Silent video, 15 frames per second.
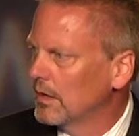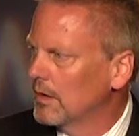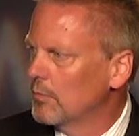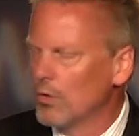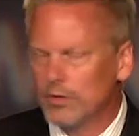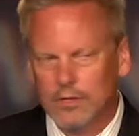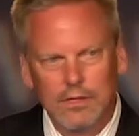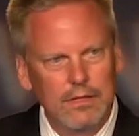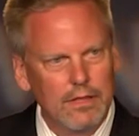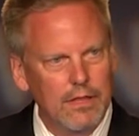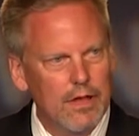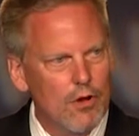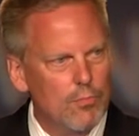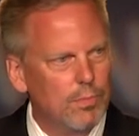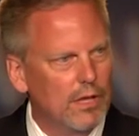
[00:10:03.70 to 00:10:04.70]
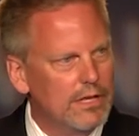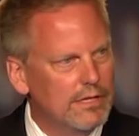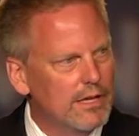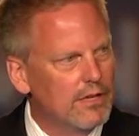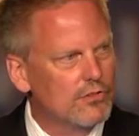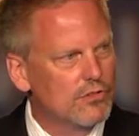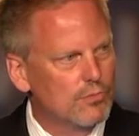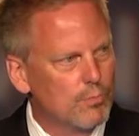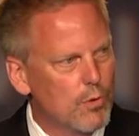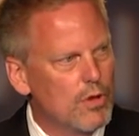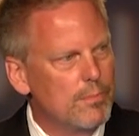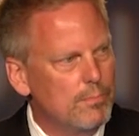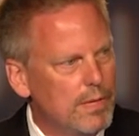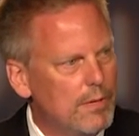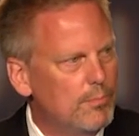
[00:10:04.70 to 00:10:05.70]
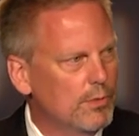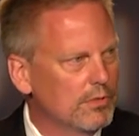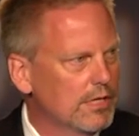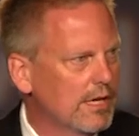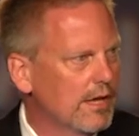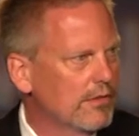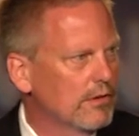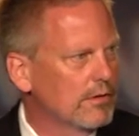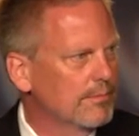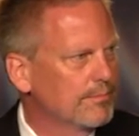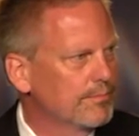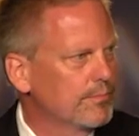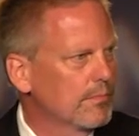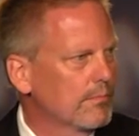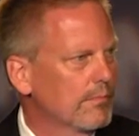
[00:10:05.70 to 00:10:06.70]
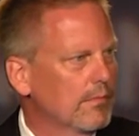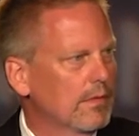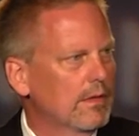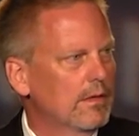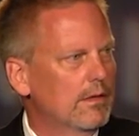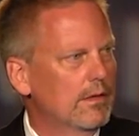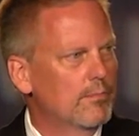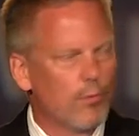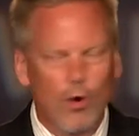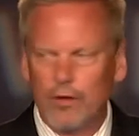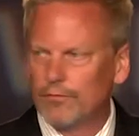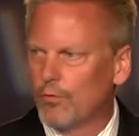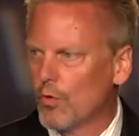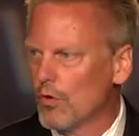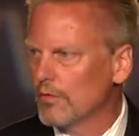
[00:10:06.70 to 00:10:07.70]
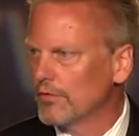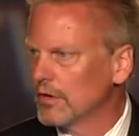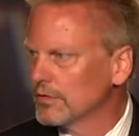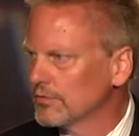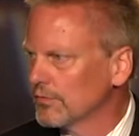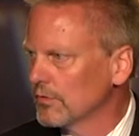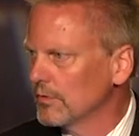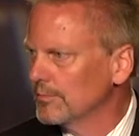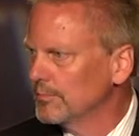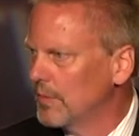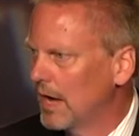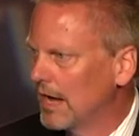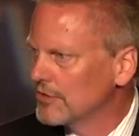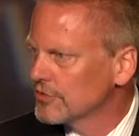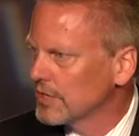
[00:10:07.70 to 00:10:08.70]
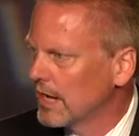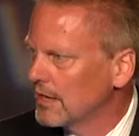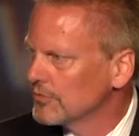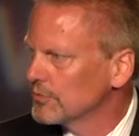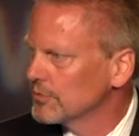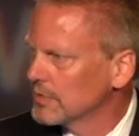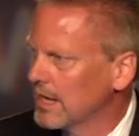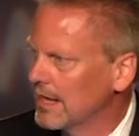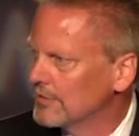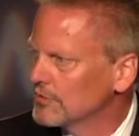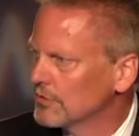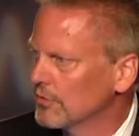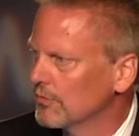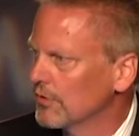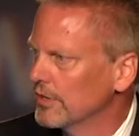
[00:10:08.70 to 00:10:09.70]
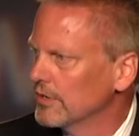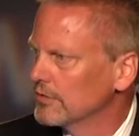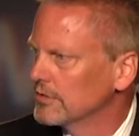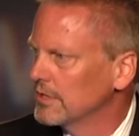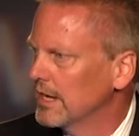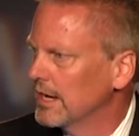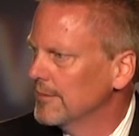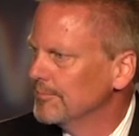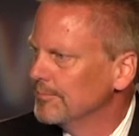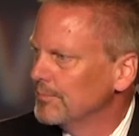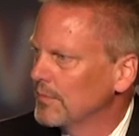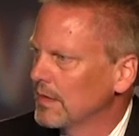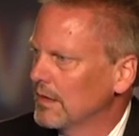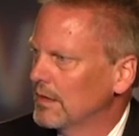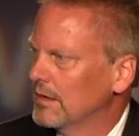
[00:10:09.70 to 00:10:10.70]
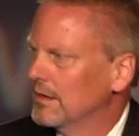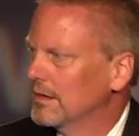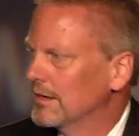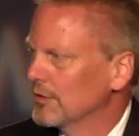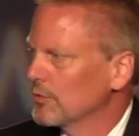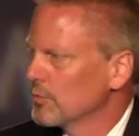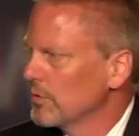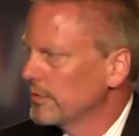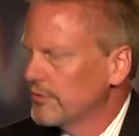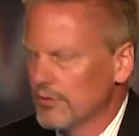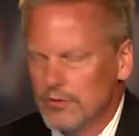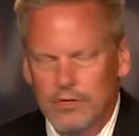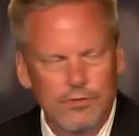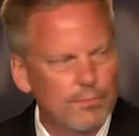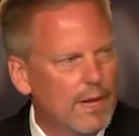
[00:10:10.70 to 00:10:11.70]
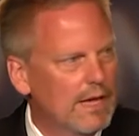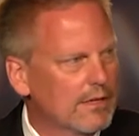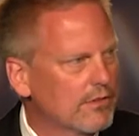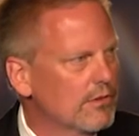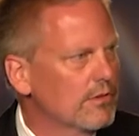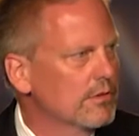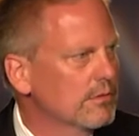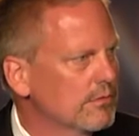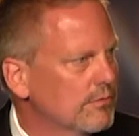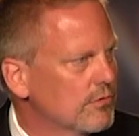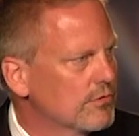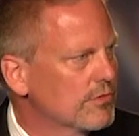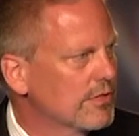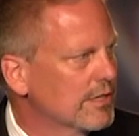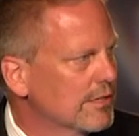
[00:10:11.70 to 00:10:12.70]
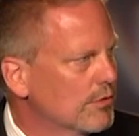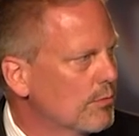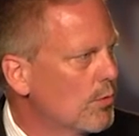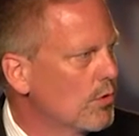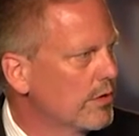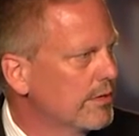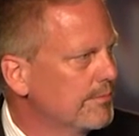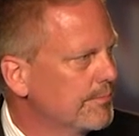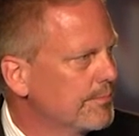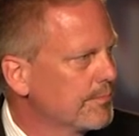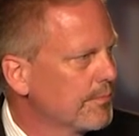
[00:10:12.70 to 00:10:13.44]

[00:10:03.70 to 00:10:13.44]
And what the airplane does is bring people together. It brought four of us from Oshkosh, Wisconsin over here today, and it'll return us back there first thing in the morning